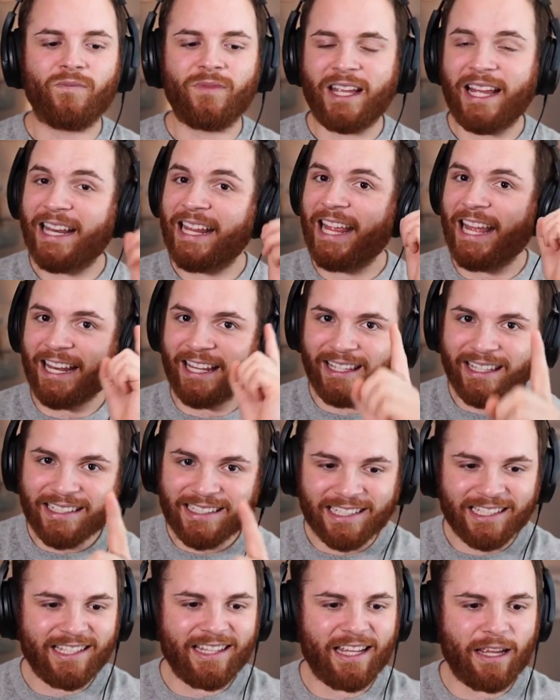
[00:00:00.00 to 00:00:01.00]
And again,
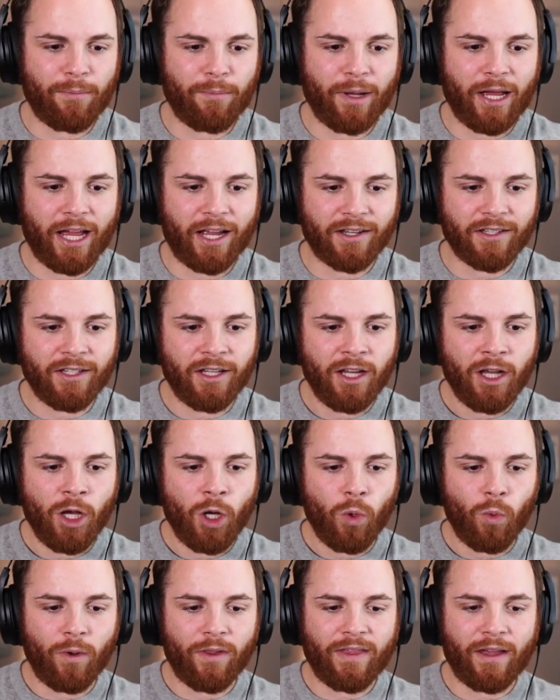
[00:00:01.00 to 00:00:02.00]
listen to the impact
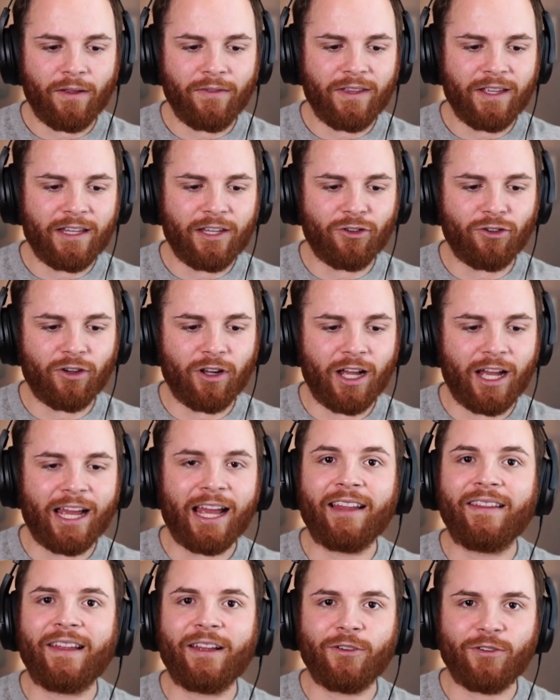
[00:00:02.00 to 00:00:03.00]
without the additional
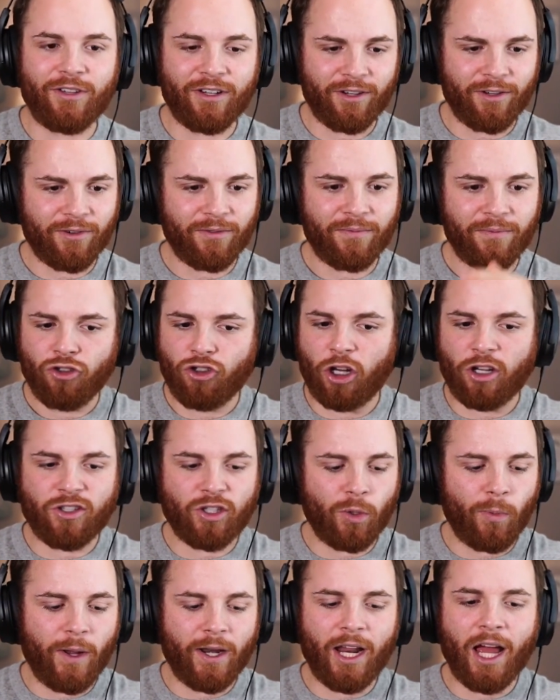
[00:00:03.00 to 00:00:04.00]
hi-hat layers here. Just
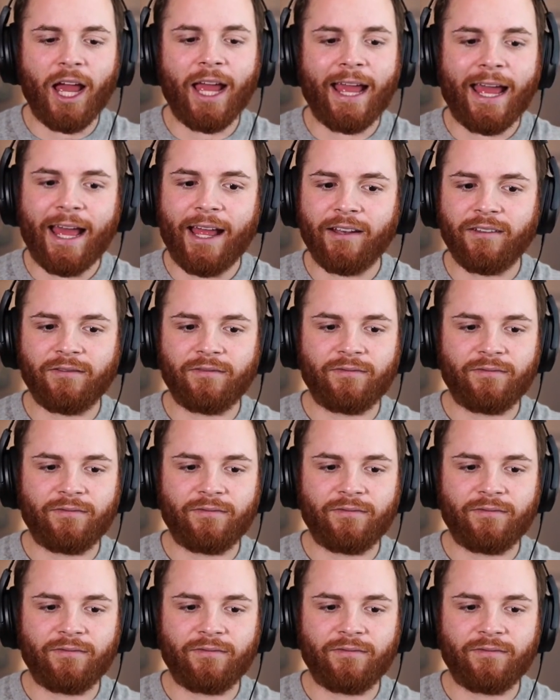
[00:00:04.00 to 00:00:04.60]
the one hi-hat.